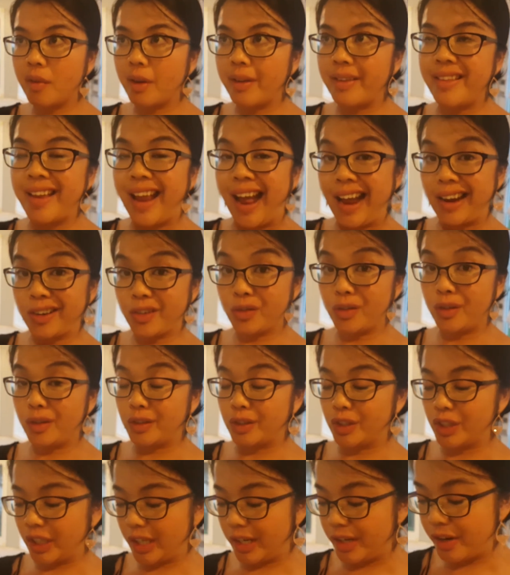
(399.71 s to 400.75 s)
natural
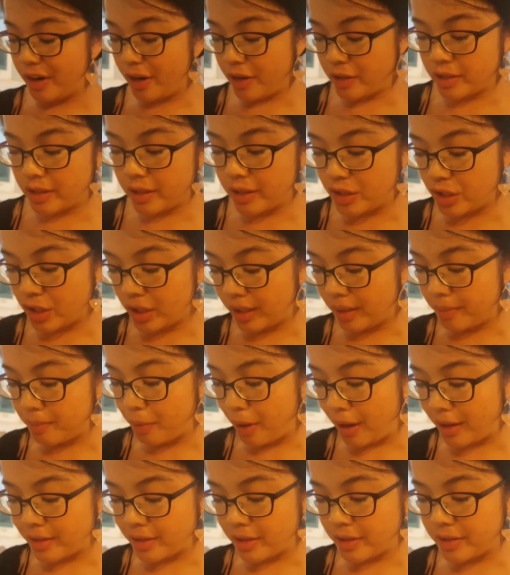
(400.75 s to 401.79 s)
chicken taste. The chicken
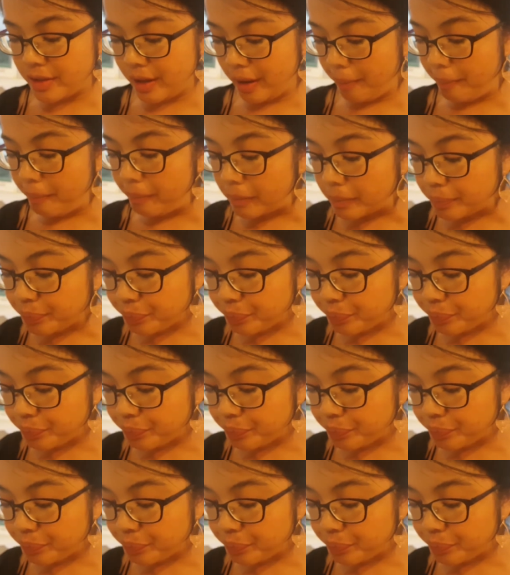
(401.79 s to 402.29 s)
breast is like